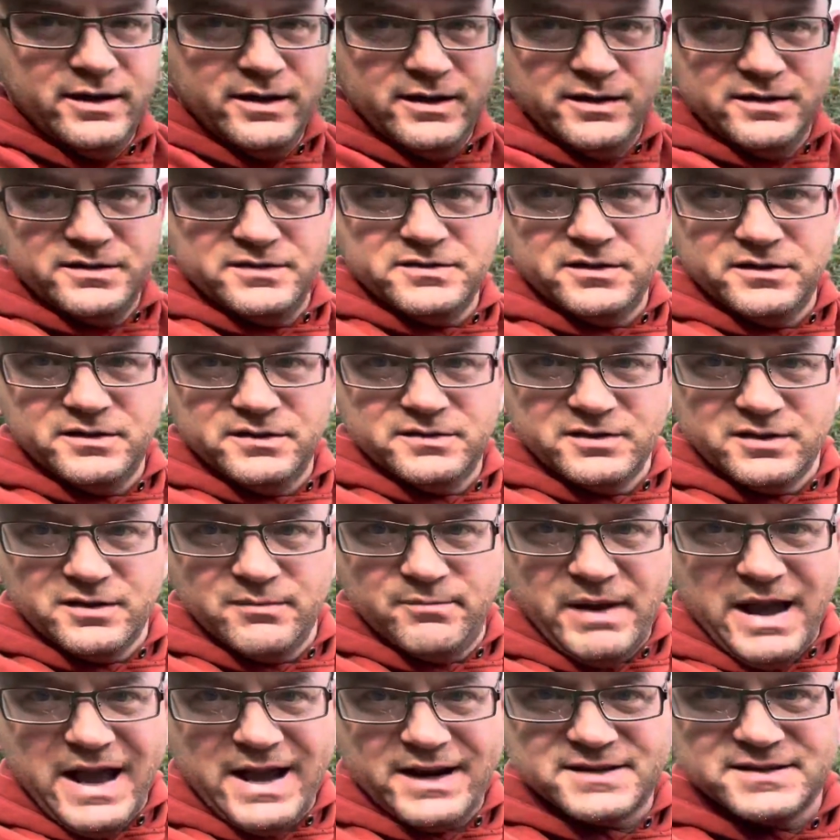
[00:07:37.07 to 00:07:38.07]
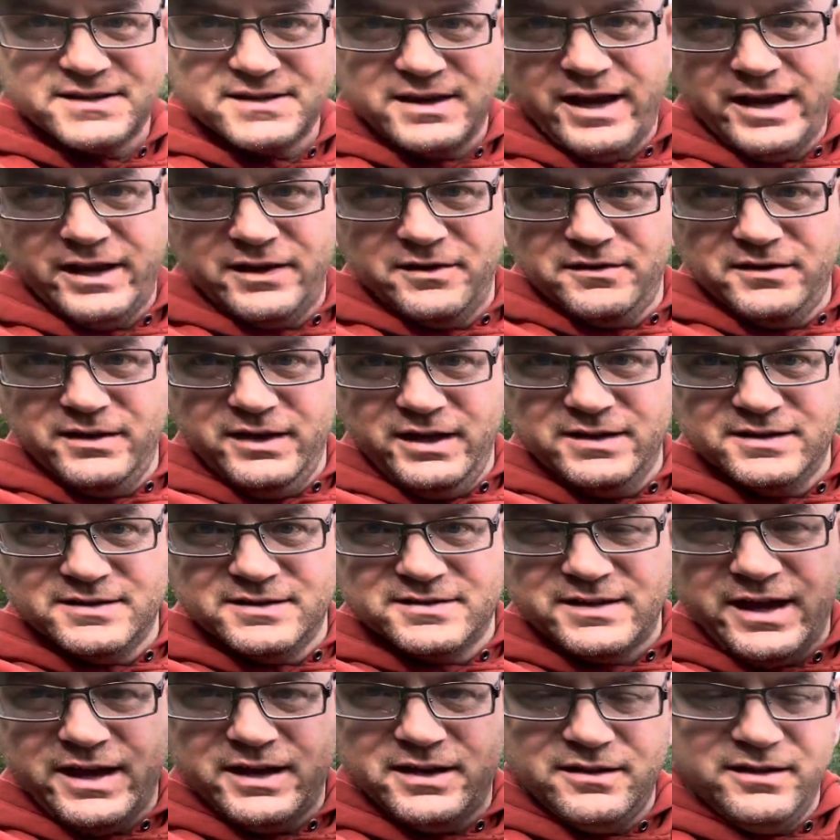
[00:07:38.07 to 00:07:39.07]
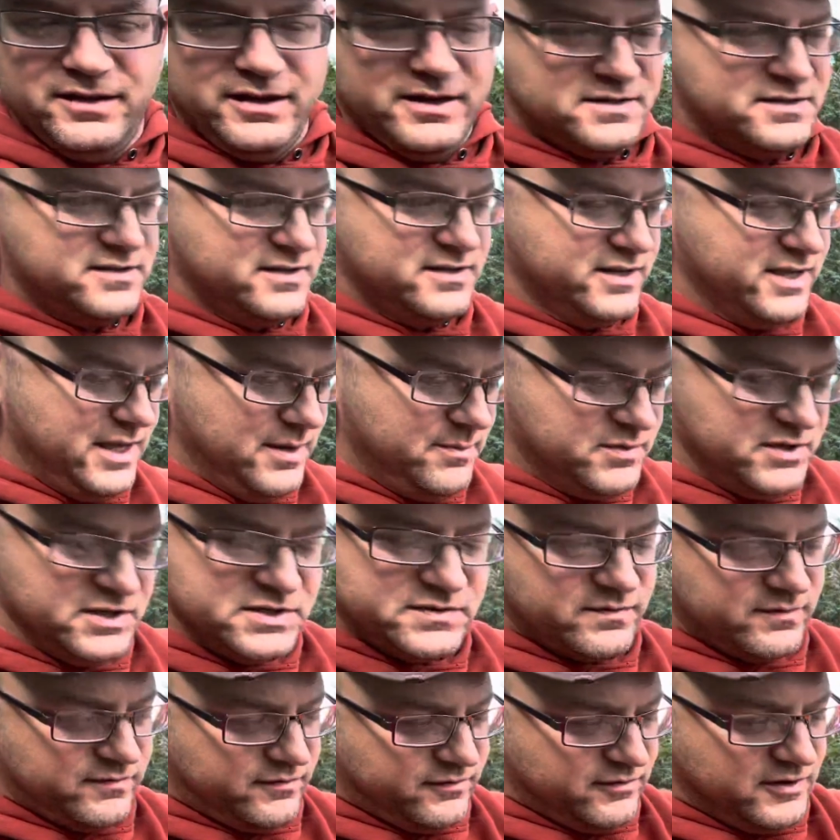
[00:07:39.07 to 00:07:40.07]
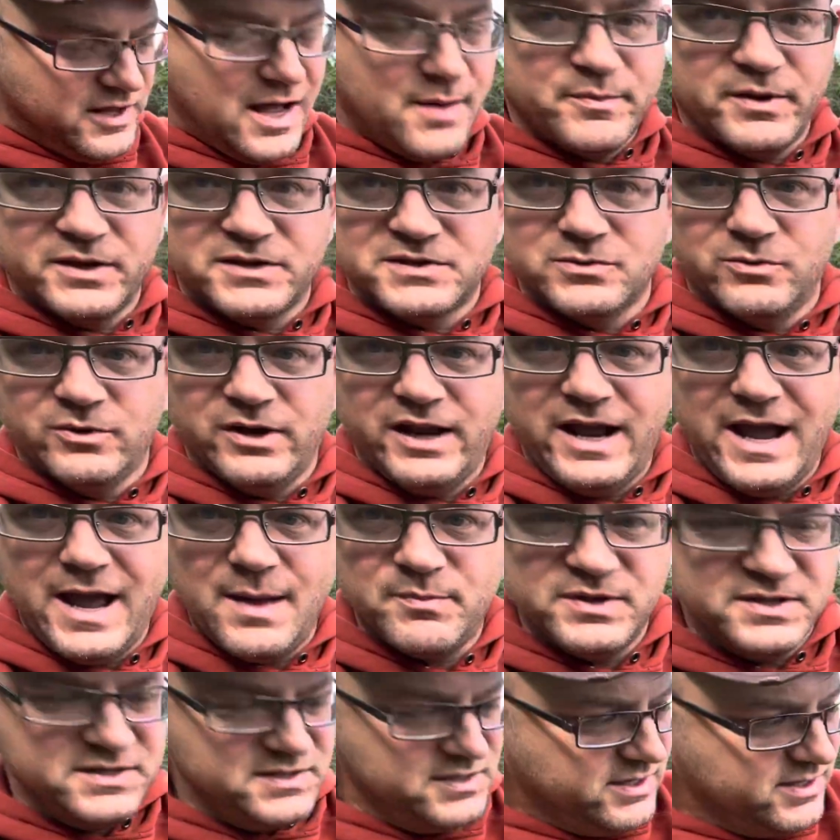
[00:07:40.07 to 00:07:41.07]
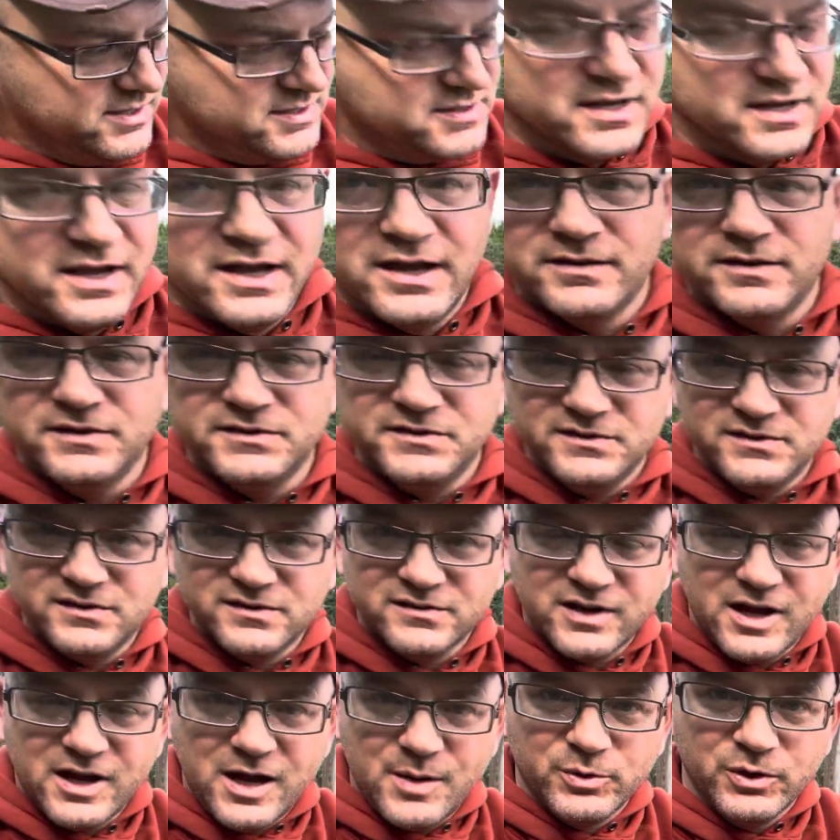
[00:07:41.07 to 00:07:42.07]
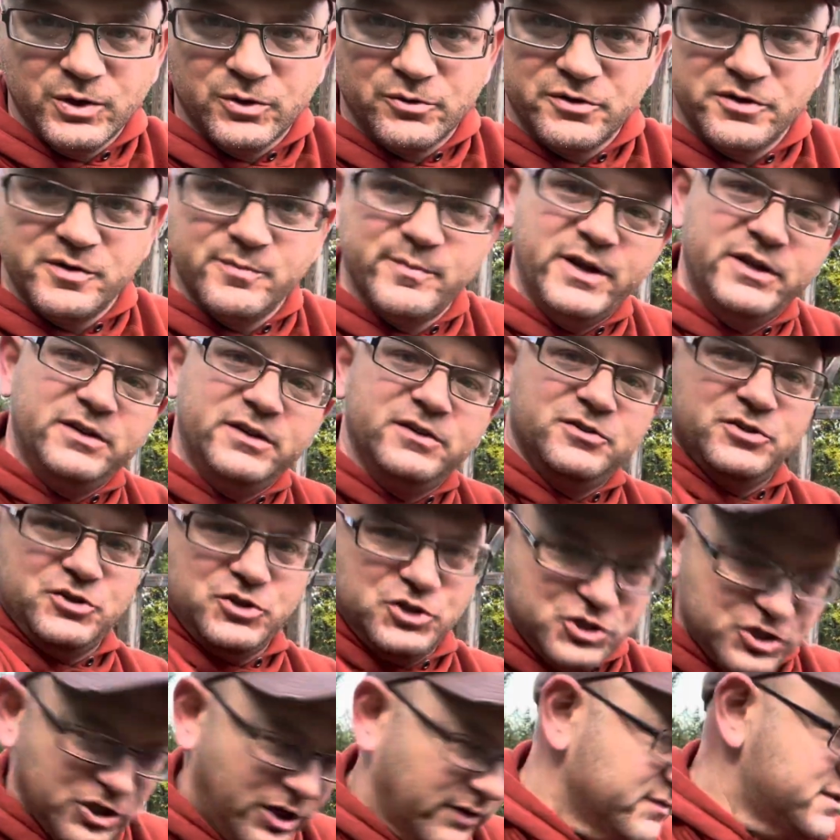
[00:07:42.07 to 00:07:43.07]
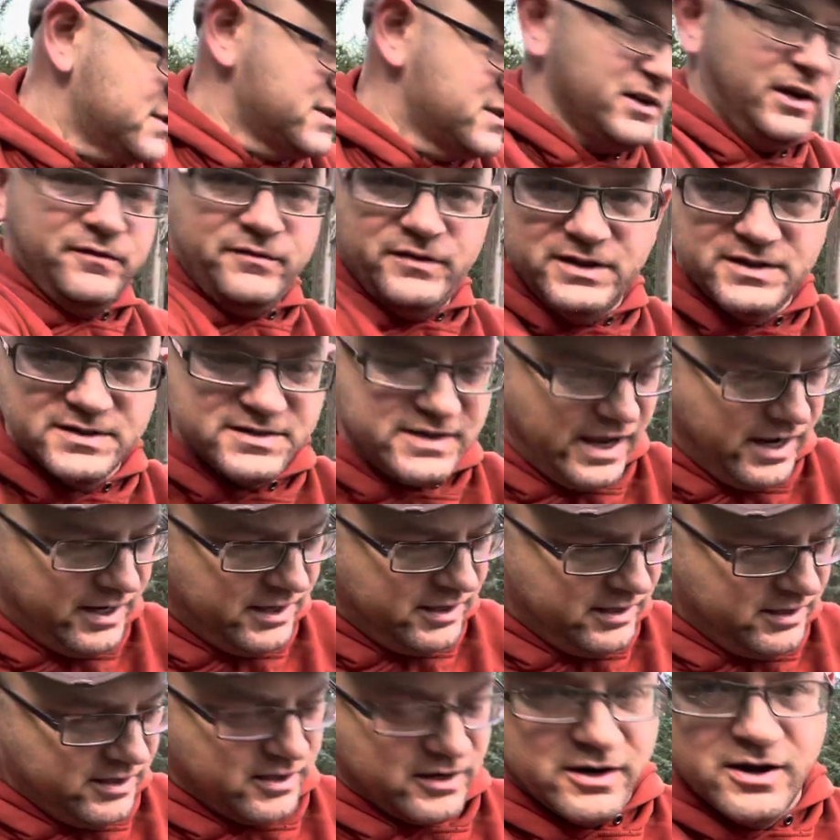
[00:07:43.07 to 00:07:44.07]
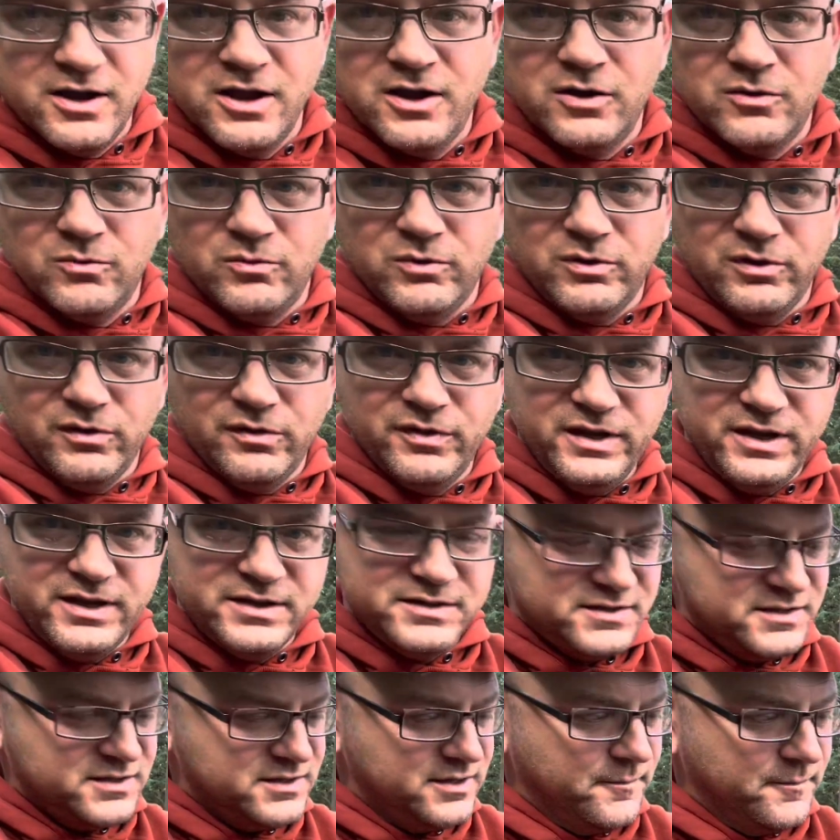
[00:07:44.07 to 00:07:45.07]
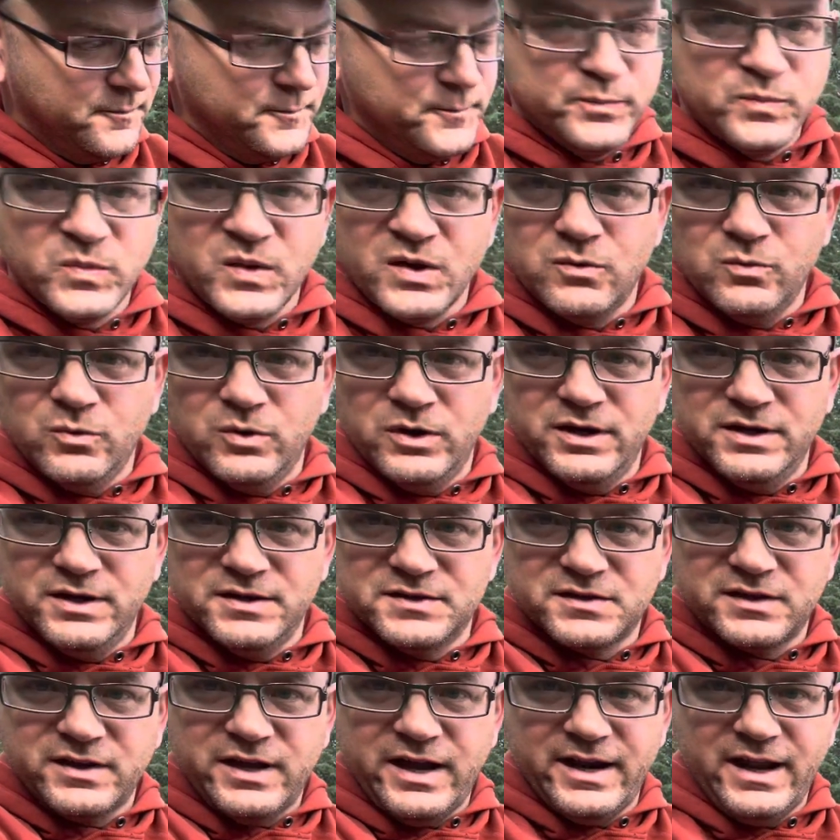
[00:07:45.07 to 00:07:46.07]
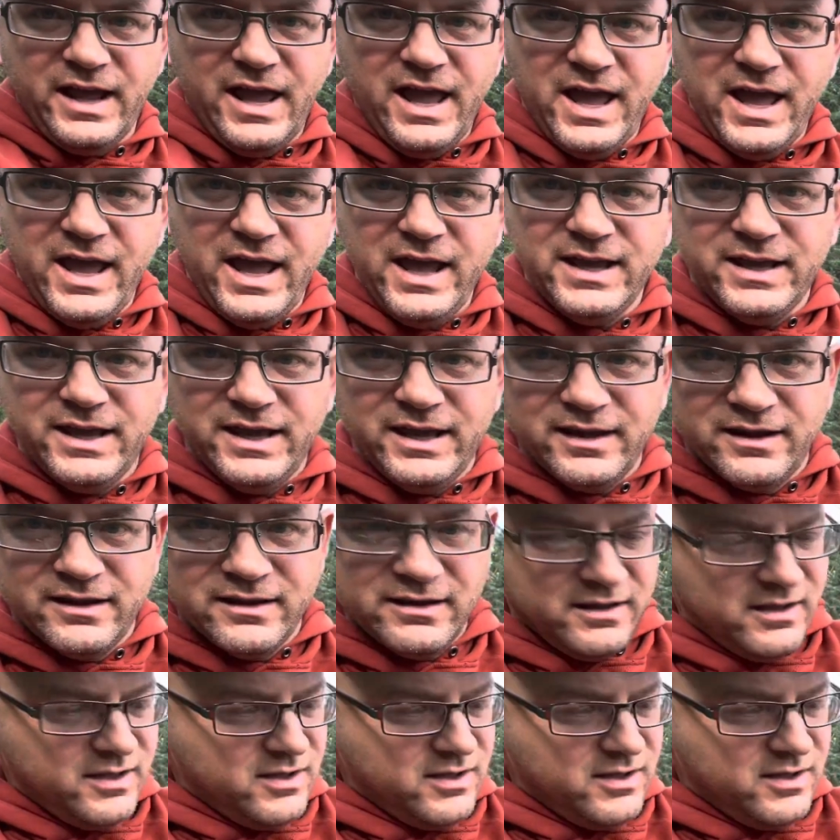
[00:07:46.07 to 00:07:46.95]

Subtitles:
to the backside of the inside of this to keep this from flopping. So what happens is, this is a top loader. You're meant to just shove stuff inside of here. Well, this was kind of hanging